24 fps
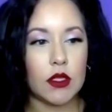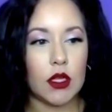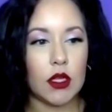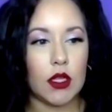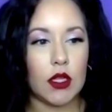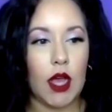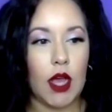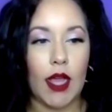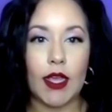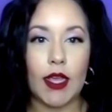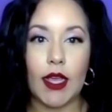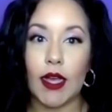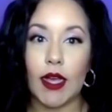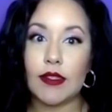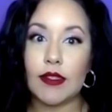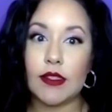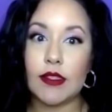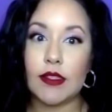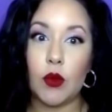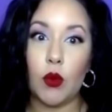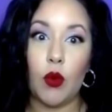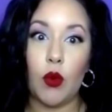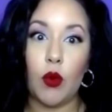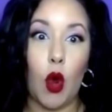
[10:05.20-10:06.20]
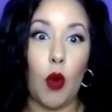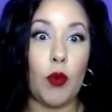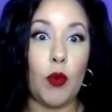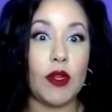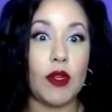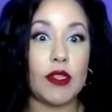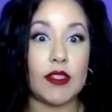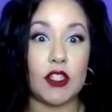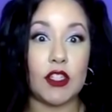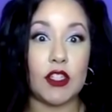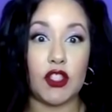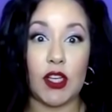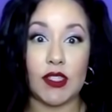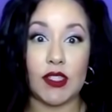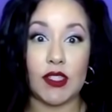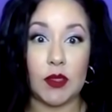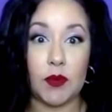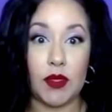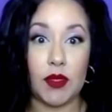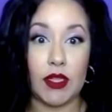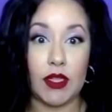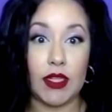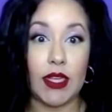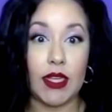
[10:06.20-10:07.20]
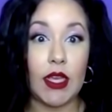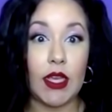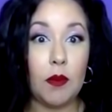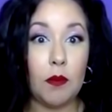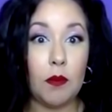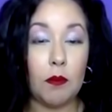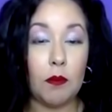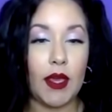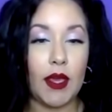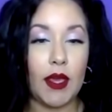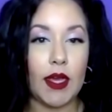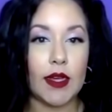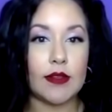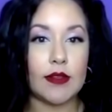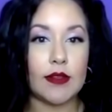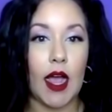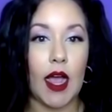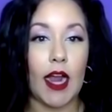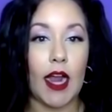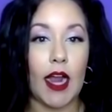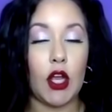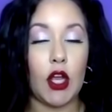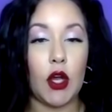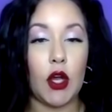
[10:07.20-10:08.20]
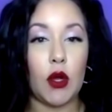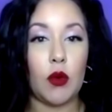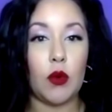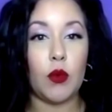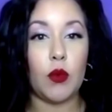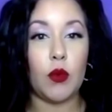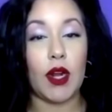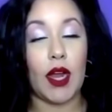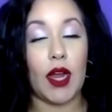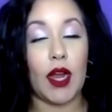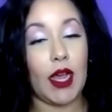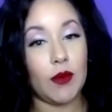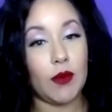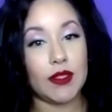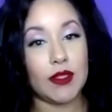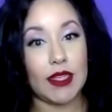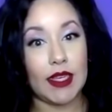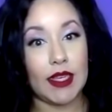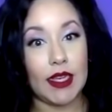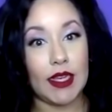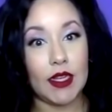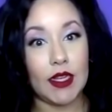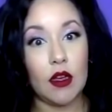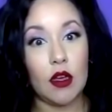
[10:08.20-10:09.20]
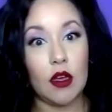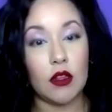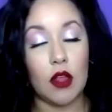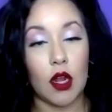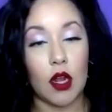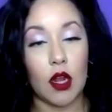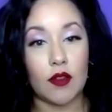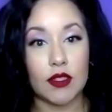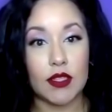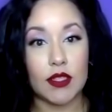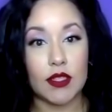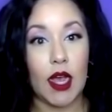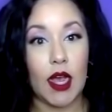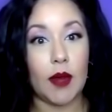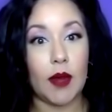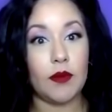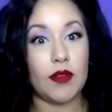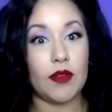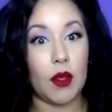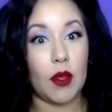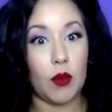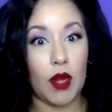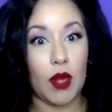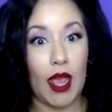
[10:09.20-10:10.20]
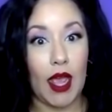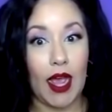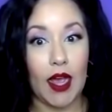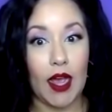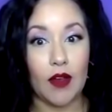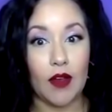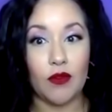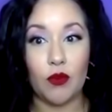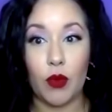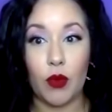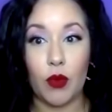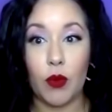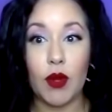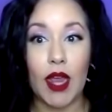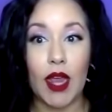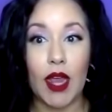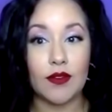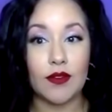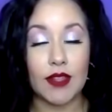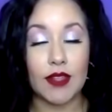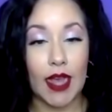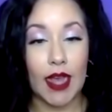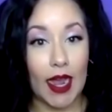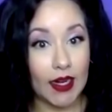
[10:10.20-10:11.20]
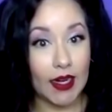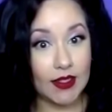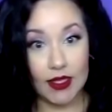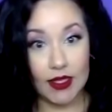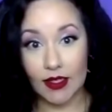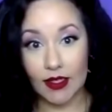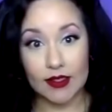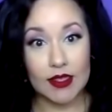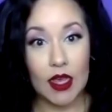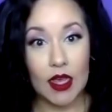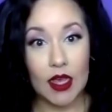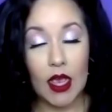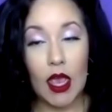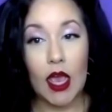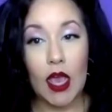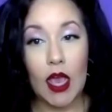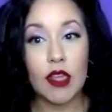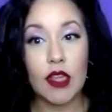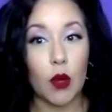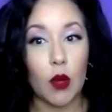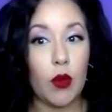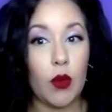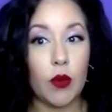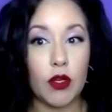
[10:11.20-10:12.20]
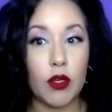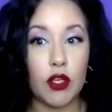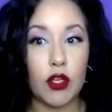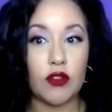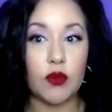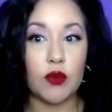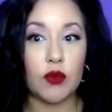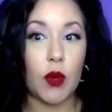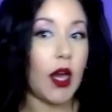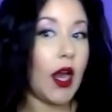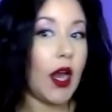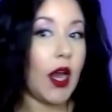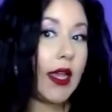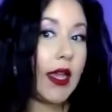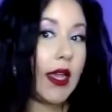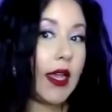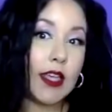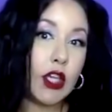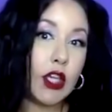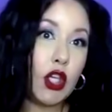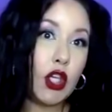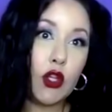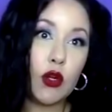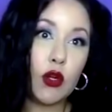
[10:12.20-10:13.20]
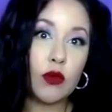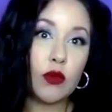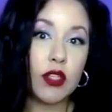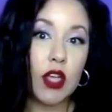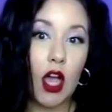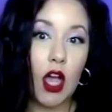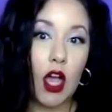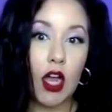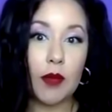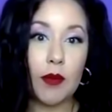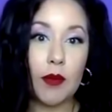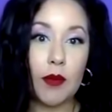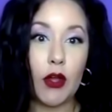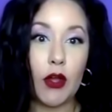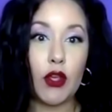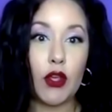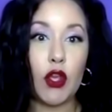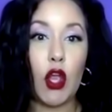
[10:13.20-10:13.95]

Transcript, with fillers: I guess, open to suggestibility, because I know when I was in, a lot of the times we would have tactics that we would use where it's like, you don't talk about